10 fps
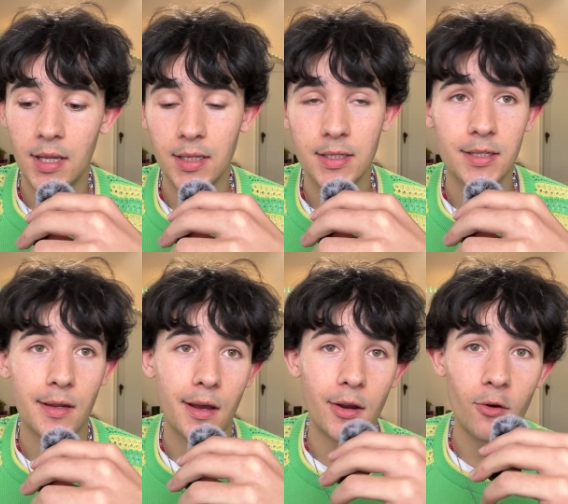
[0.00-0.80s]
and it does
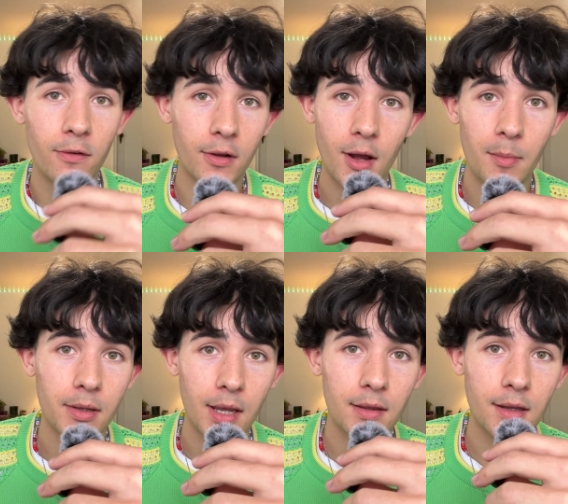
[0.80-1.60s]
not
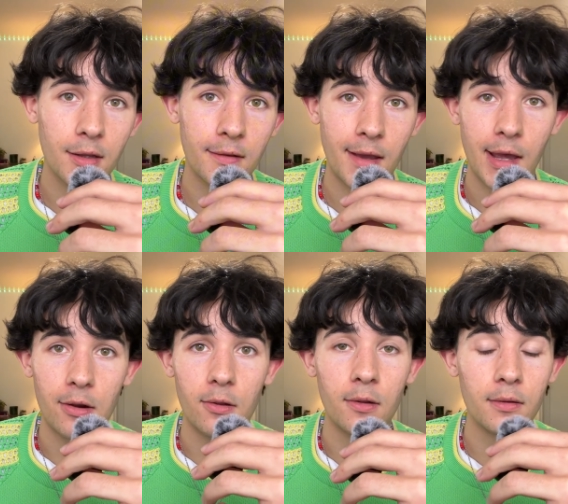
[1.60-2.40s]
overcomplicate things at
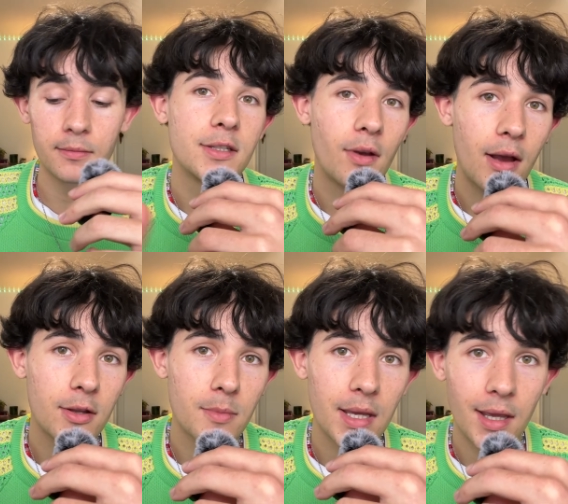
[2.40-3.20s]
all. And so how do
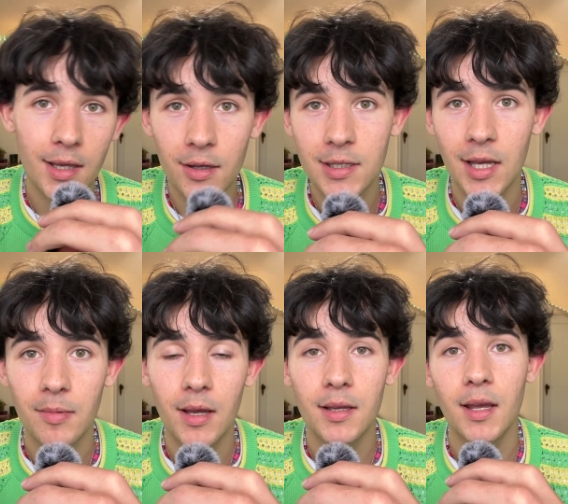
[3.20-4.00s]
you make a good tech
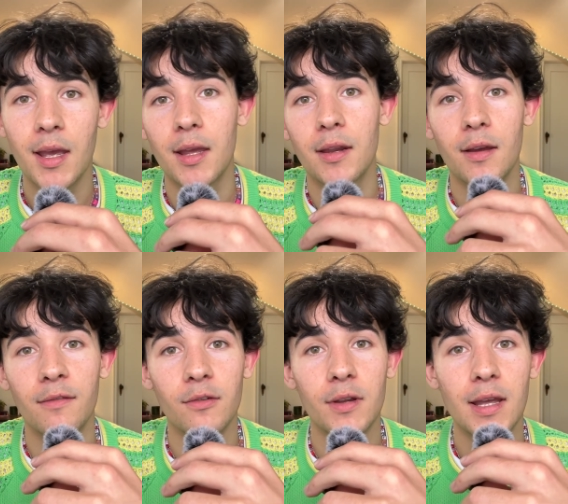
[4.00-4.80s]
pack and
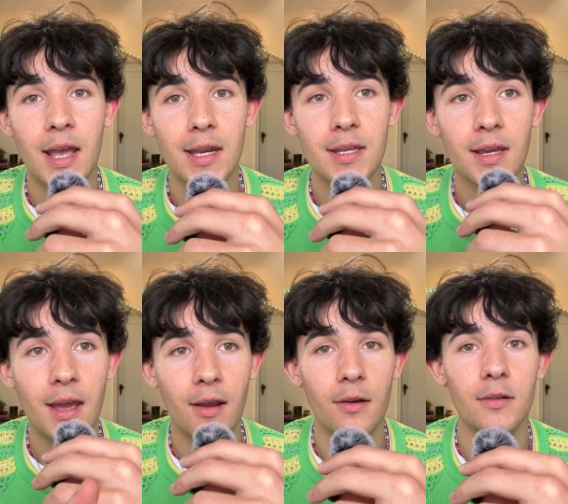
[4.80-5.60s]
avoid any
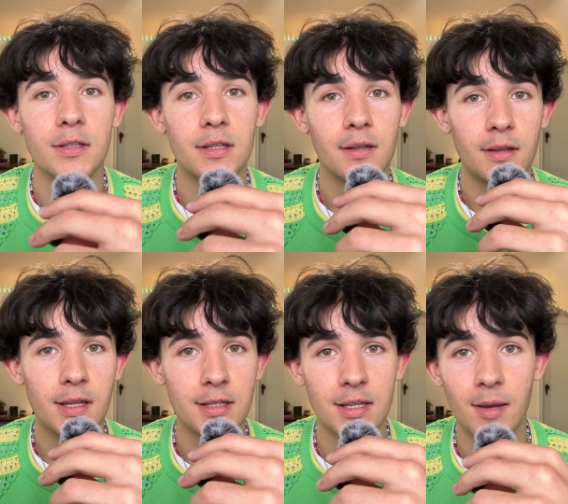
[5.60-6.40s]
errors
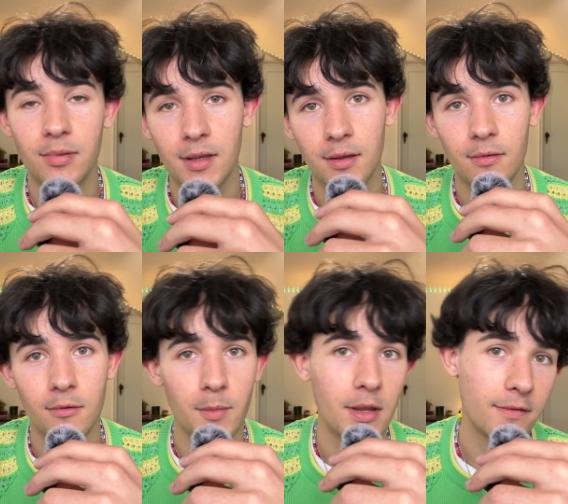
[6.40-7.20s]
in sampling
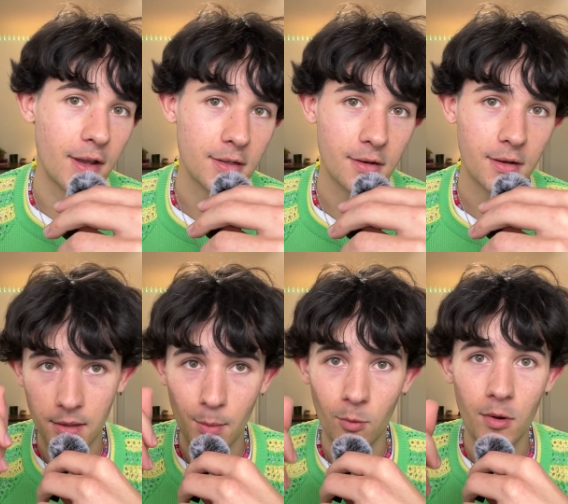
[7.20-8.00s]
or manufacturing?
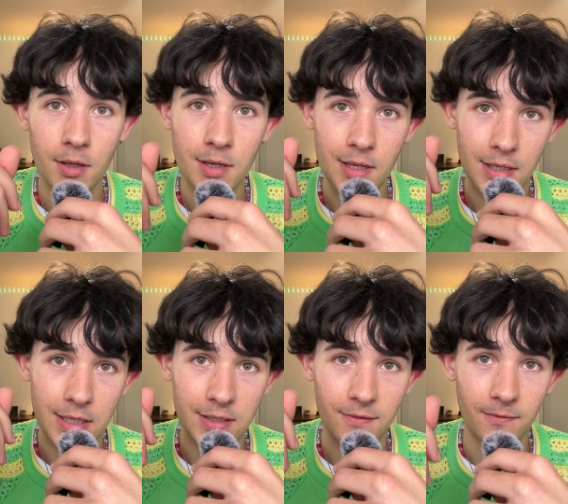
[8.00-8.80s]
Number one
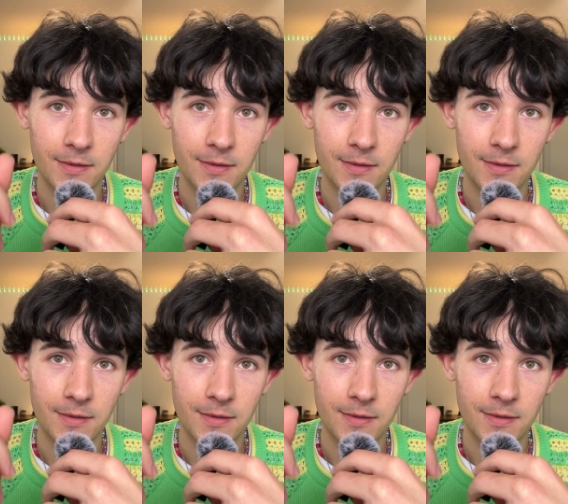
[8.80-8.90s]
is